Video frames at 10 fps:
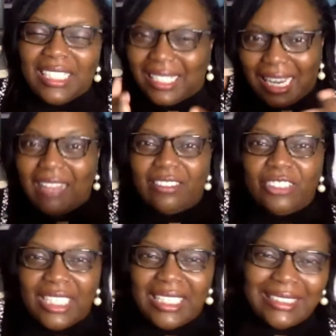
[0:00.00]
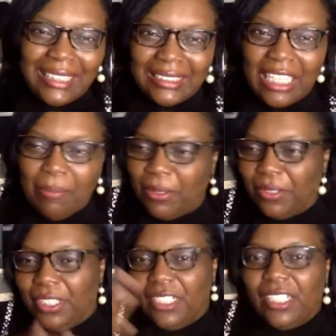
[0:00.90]
I'll use that as an example.
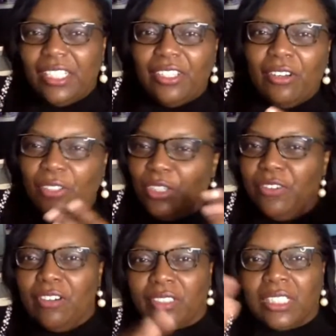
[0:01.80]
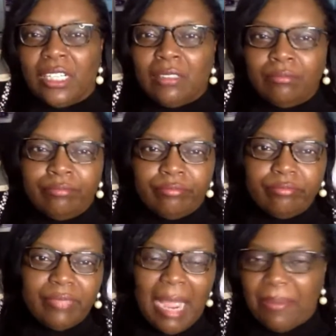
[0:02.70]
You've overcome,
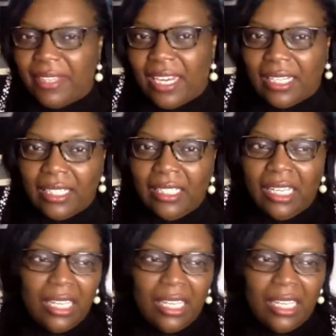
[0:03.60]
hypothetically,